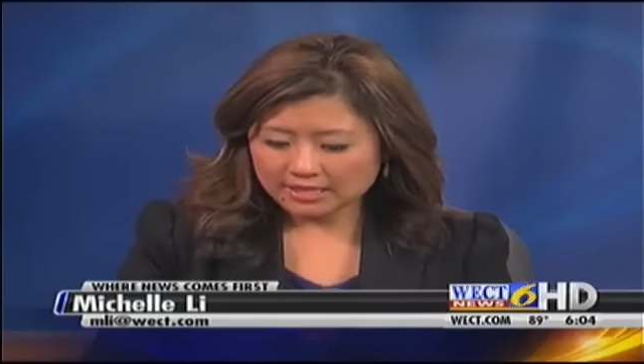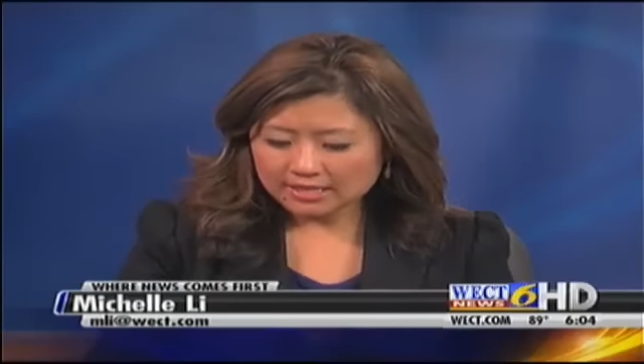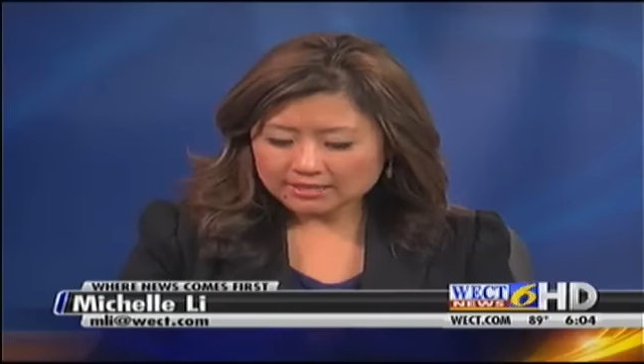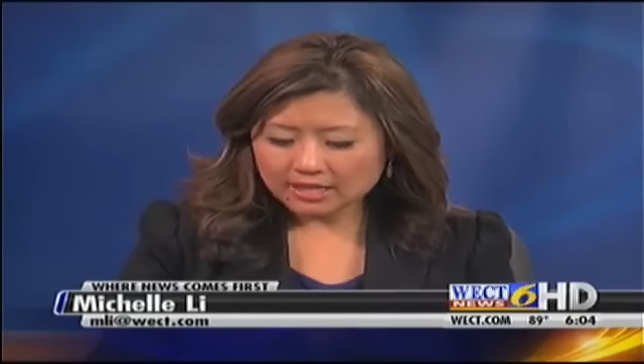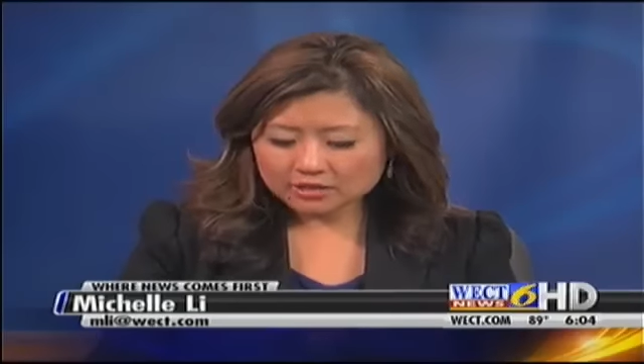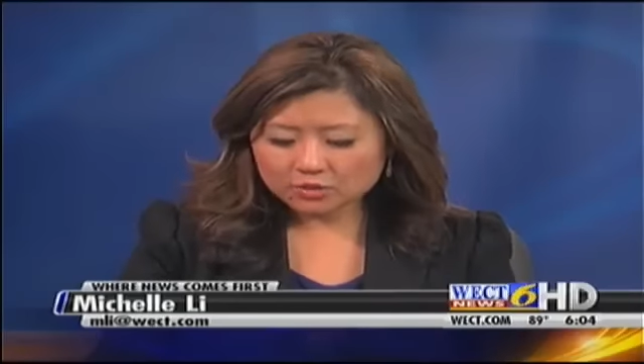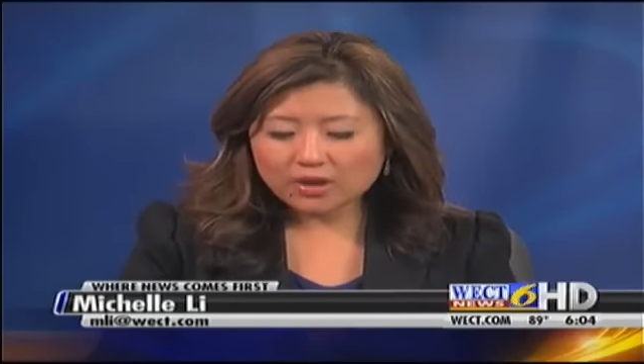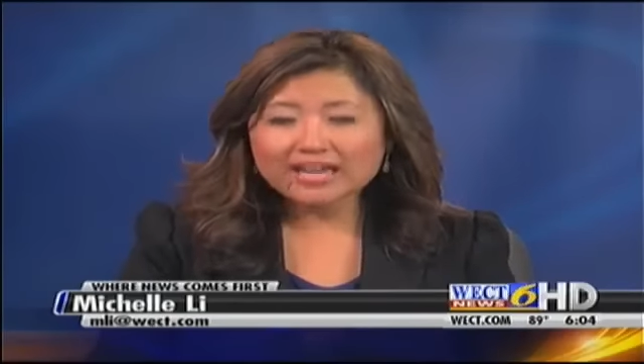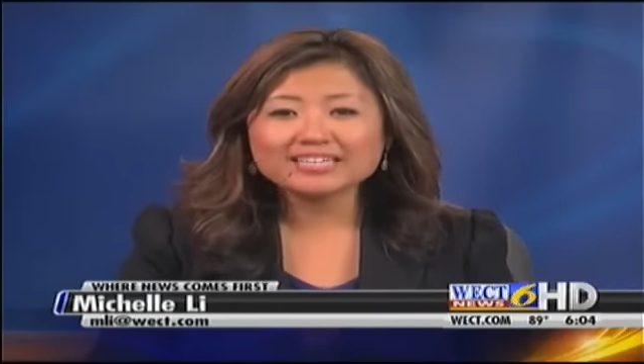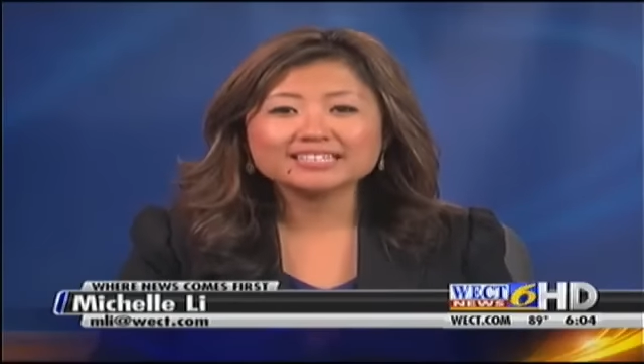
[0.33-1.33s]
Tucked
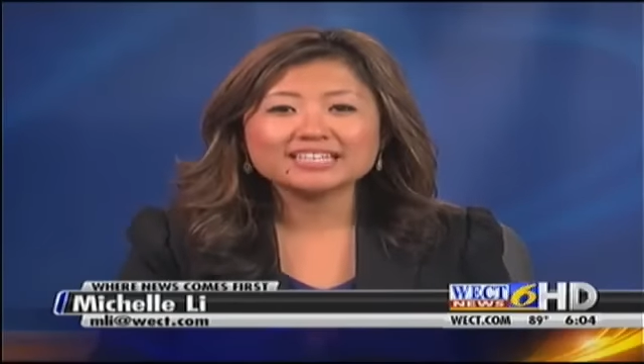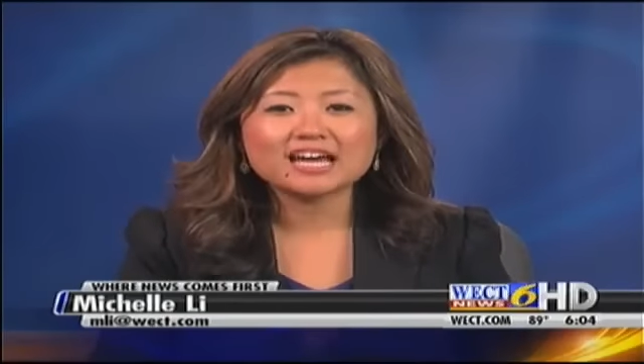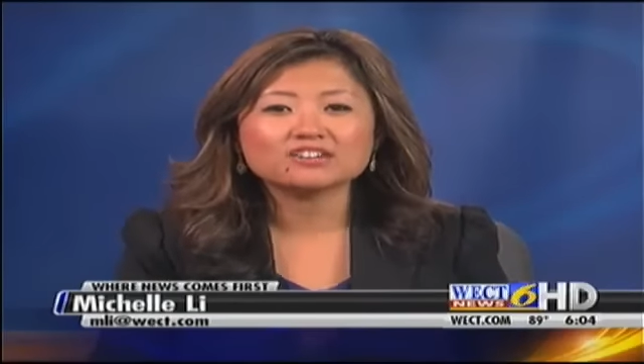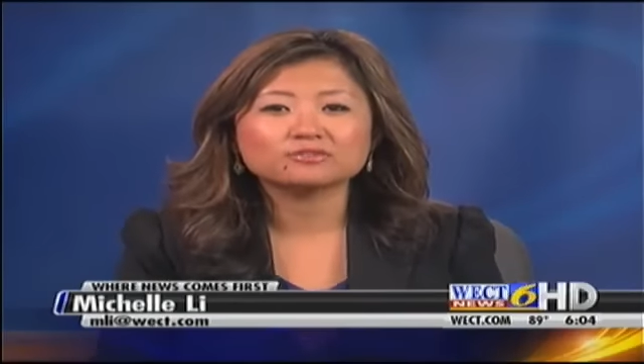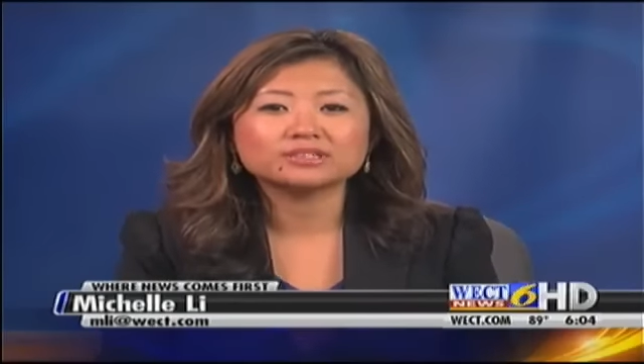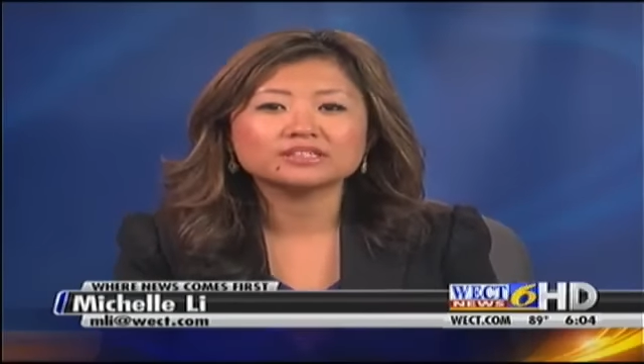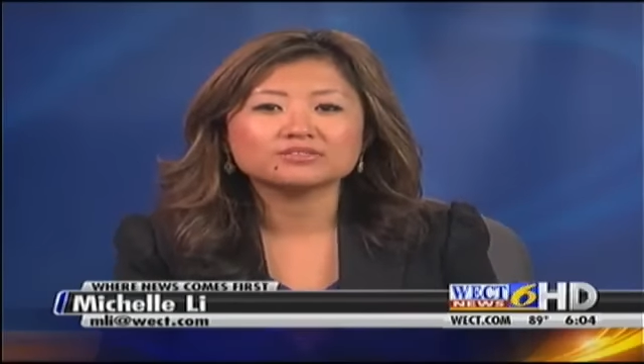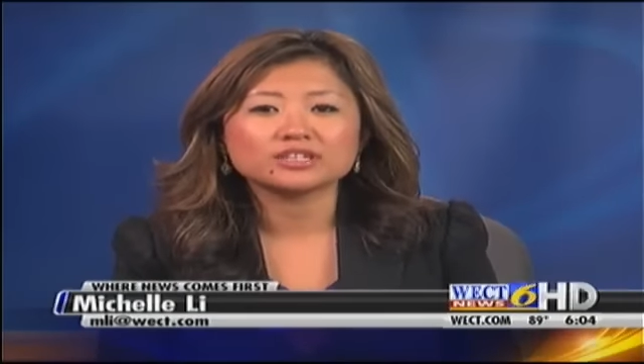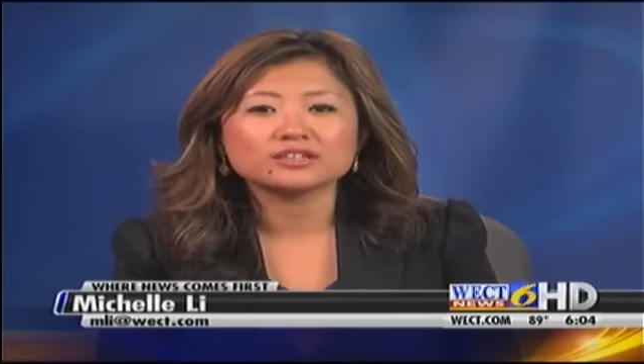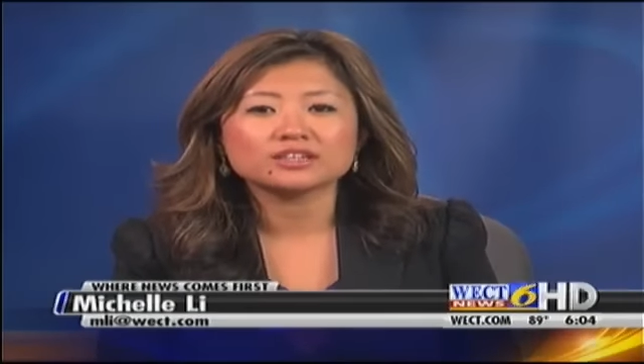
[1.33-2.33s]
away in the town of Bolivia,